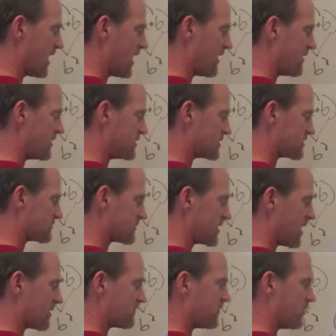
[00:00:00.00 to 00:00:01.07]
And then just
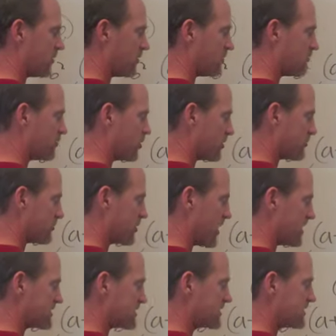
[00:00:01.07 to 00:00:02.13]
careful, put
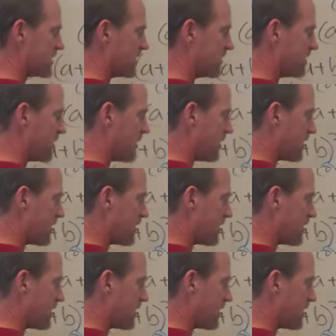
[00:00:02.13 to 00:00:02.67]
pluses in,